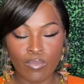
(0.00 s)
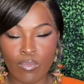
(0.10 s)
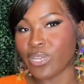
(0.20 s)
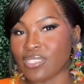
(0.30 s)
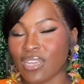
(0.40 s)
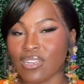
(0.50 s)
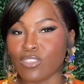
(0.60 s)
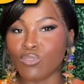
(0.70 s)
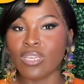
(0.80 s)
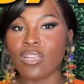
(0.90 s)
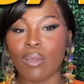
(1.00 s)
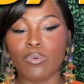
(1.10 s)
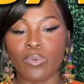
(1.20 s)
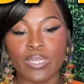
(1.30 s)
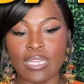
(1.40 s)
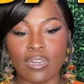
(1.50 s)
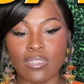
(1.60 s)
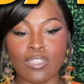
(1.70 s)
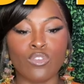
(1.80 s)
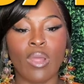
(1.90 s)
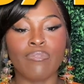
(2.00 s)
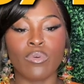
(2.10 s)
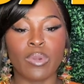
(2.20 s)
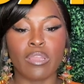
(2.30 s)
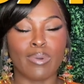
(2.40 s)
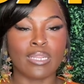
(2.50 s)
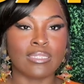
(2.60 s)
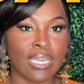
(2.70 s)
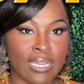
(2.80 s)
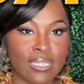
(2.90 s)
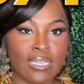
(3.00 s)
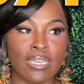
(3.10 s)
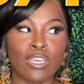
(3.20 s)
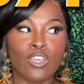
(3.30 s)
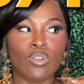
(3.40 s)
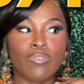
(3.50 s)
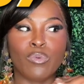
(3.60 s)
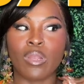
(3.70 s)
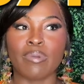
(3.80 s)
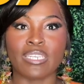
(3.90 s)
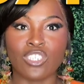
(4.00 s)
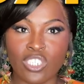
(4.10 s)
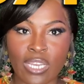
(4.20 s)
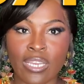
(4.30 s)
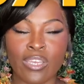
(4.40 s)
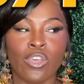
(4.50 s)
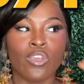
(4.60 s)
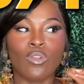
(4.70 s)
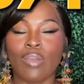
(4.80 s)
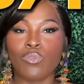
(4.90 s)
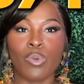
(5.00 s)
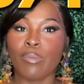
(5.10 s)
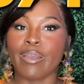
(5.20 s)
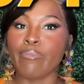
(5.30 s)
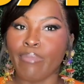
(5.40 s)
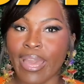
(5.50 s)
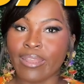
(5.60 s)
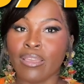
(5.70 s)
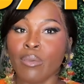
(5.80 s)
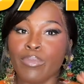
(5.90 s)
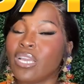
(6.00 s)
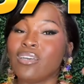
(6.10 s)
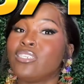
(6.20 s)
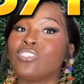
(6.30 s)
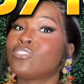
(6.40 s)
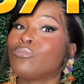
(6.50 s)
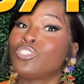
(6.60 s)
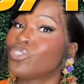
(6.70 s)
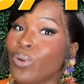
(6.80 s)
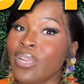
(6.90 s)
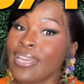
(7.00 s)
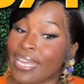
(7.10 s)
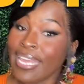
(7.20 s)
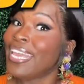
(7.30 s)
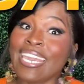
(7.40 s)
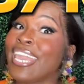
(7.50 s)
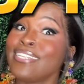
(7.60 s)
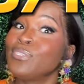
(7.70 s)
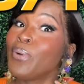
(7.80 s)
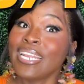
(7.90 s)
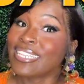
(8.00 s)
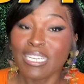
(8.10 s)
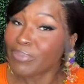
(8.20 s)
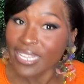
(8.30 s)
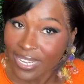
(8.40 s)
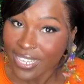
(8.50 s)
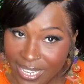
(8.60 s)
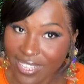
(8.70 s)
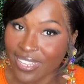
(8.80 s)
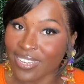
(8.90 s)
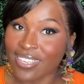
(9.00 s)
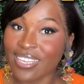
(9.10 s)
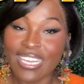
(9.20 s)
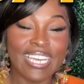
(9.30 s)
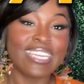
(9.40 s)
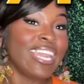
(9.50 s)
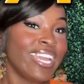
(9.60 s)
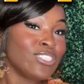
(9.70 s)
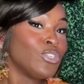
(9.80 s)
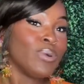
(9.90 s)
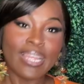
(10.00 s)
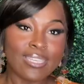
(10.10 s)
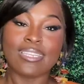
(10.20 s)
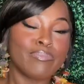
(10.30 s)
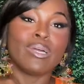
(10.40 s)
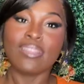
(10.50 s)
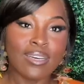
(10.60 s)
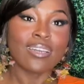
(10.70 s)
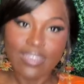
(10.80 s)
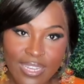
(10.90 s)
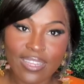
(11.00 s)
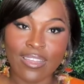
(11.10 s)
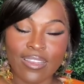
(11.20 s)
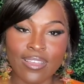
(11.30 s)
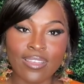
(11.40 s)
Ways out of this, you can get a couple ways out of this, and you don't have to worry about it tangling. You don't have to worry about it shedding. You don't have to worry about it matting because it's so short. It can't do anything but look good. It can't do anything but look good.